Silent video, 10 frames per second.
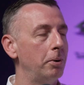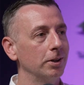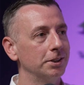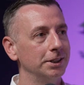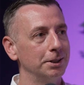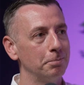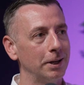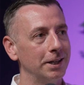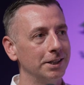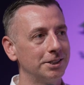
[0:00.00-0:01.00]
policies in
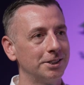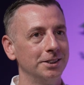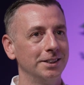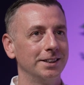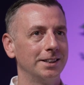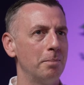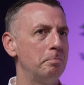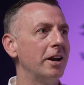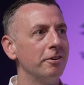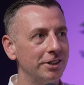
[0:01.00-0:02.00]
place
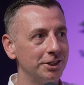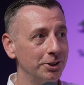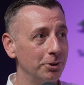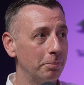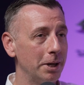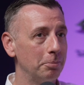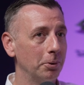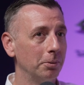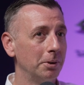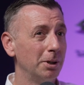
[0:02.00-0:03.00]
that benefits the young
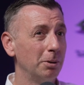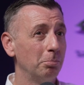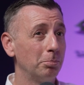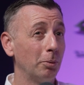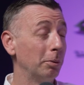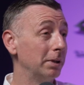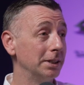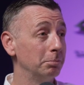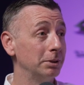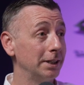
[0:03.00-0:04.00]
people probably
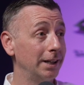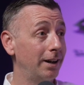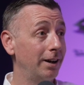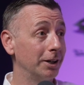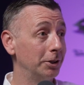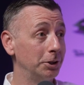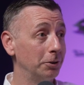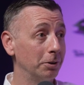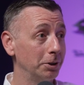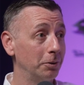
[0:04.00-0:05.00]
isn't particularly high, because you're
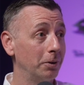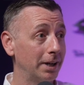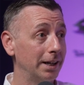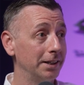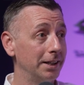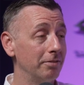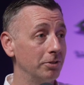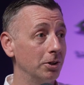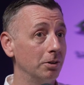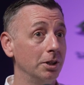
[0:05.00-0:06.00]
not getting their
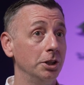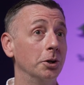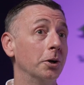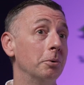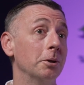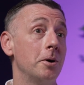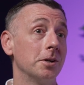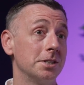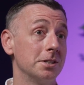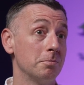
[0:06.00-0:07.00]
vote. You're going to put the
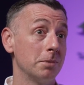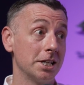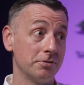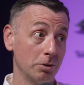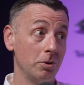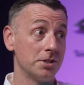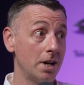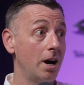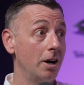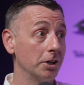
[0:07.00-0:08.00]
policies in place for the ones
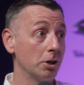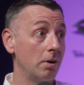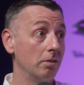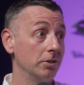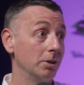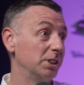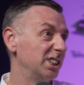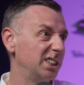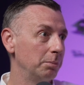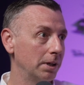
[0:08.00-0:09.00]
that are going to go out and vote, which
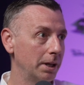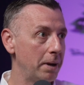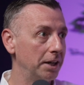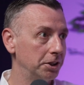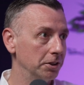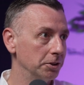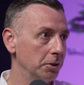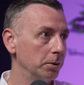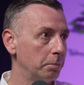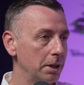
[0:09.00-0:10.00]
is typically
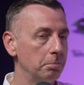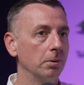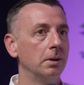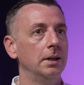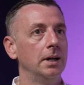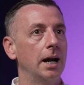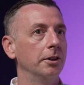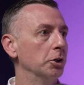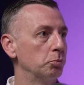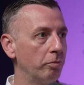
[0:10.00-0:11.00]
pensioners, older people,
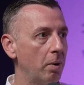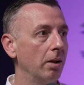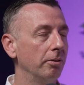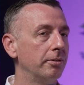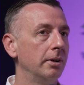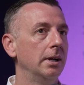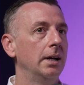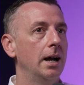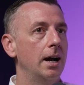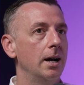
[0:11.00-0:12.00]
and those with wealth.
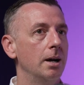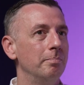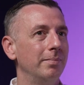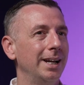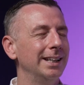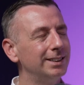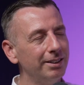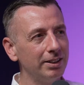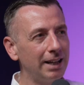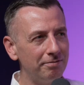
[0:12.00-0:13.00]
Do
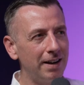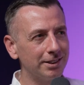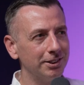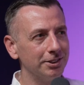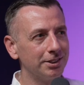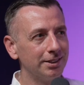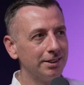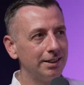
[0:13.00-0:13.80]
you think that factors?